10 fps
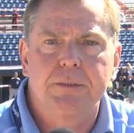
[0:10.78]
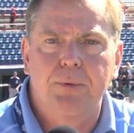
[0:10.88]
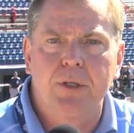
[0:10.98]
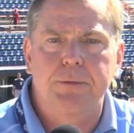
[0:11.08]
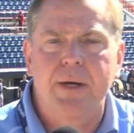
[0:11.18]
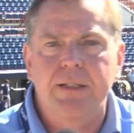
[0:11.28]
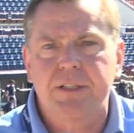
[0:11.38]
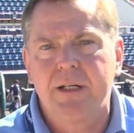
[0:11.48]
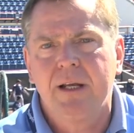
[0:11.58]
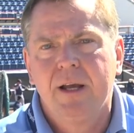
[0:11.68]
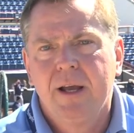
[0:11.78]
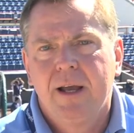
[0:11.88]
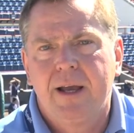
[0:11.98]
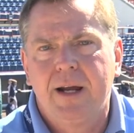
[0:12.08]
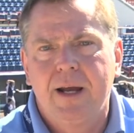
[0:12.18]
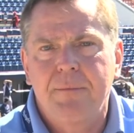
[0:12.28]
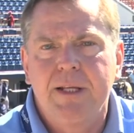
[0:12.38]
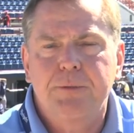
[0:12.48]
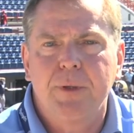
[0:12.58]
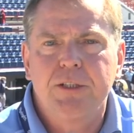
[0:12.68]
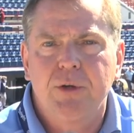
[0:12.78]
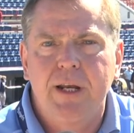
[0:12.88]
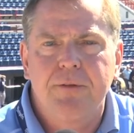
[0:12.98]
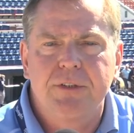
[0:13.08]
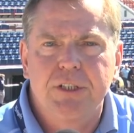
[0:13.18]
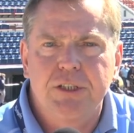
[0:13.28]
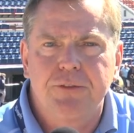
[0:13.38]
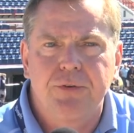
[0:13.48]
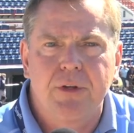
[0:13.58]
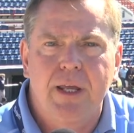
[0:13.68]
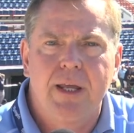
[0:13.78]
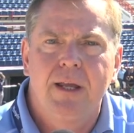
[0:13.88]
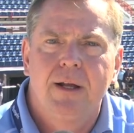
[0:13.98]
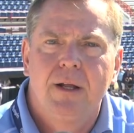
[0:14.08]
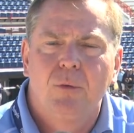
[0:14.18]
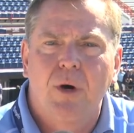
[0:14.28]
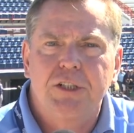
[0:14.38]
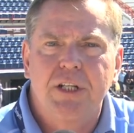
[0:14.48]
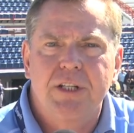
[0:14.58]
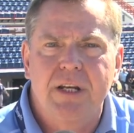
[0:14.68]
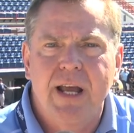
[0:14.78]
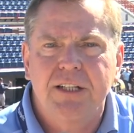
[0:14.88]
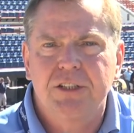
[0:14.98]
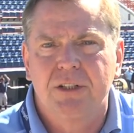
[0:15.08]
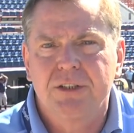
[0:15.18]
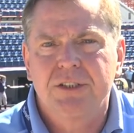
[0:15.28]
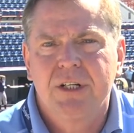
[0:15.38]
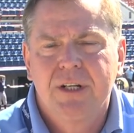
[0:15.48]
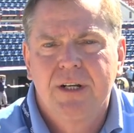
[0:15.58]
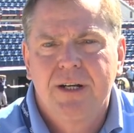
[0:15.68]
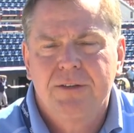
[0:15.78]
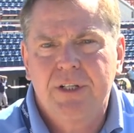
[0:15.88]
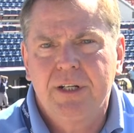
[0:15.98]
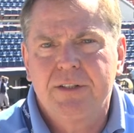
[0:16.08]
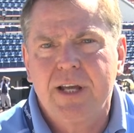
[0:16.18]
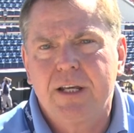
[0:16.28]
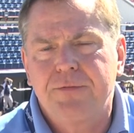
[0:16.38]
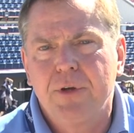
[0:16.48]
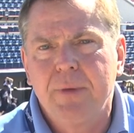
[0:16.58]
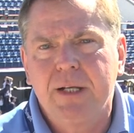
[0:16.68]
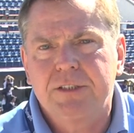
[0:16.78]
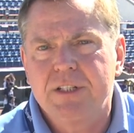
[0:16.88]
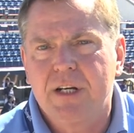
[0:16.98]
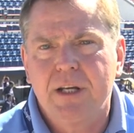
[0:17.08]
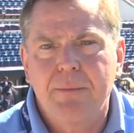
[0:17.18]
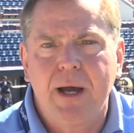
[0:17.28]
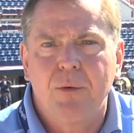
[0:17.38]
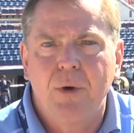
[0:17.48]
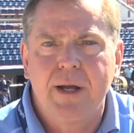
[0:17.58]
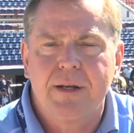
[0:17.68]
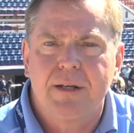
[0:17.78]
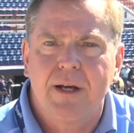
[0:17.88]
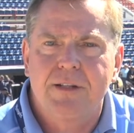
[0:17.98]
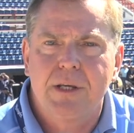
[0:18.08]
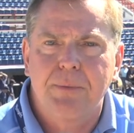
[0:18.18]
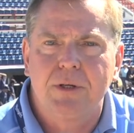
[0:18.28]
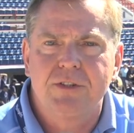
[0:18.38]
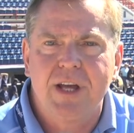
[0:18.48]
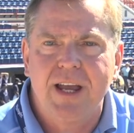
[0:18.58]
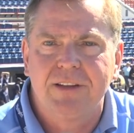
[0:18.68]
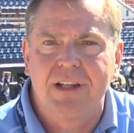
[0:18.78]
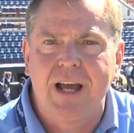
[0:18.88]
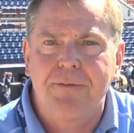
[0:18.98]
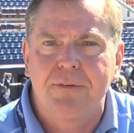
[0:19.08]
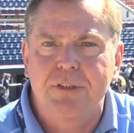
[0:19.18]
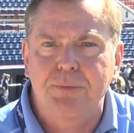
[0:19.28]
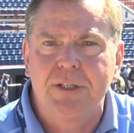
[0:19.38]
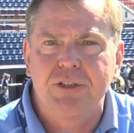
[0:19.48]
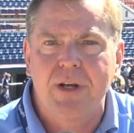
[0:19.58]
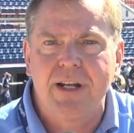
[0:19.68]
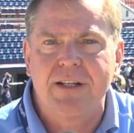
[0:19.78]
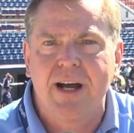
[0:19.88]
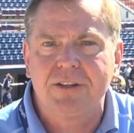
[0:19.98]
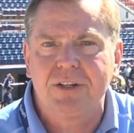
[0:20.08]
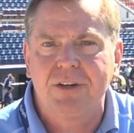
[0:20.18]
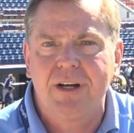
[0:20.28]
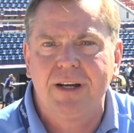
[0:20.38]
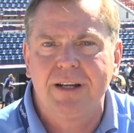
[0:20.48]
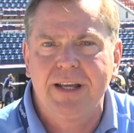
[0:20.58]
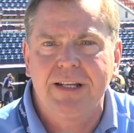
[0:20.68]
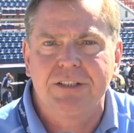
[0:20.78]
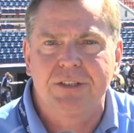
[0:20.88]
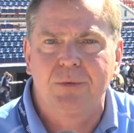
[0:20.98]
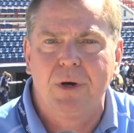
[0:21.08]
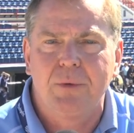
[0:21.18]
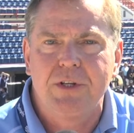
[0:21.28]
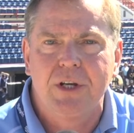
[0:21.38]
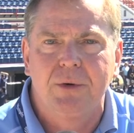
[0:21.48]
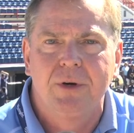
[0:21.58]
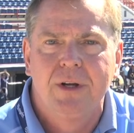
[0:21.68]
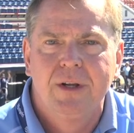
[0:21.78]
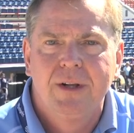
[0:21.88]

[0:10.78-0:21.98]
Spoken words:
and Sports Medicine, and I'm the spring training physician for the Washington Nationals. I was going to take a few minutes to tell you about what a typical day in the life of the spring training doctor is and what we do.